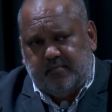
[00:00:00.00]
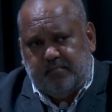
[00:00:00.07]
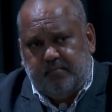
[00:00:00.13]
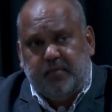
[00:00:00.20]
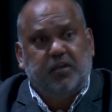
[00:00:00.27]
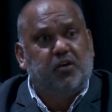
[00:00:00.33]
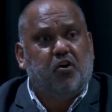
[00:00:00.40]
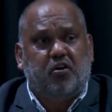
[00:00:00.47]

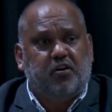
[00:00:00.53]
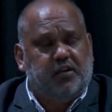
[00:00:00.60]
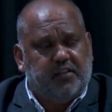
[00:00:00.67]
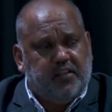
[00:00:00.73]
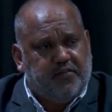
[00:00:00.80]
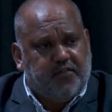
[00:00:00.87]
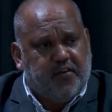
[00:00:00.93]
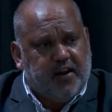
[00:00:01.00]
beyond
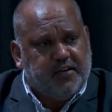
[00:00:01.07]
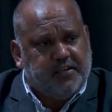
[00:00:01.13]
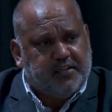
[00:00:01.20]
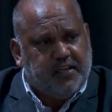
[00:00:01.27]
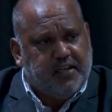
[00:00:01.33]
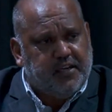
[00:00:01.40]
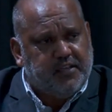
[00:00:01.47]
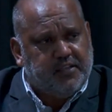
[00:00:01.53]
the
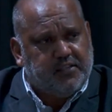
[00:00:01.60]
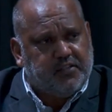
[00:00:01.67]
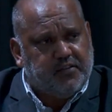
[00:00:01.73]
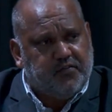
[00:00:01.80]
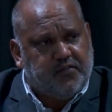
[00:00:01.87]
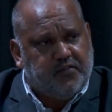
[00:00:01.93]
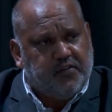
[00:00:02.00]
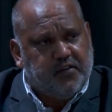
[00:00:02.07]
frontiers of